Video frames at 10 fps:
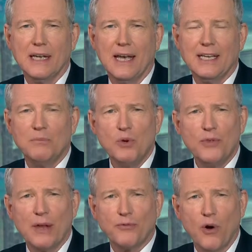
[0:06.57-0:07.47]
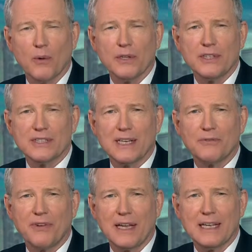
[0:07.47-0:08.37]
And to move that forward, the Senate
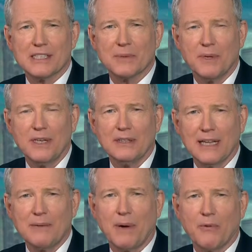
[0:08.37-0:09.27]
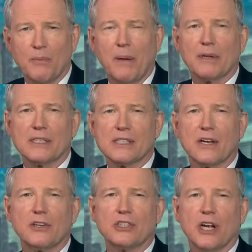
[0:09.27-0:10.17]
Finance Committee, led by Republican
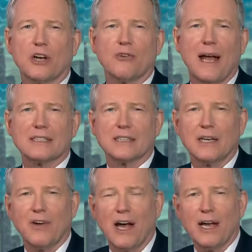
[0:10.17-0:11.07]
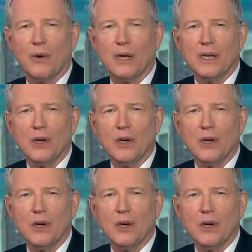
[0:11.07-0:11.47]
Senator Chuck Grassley of Iowa,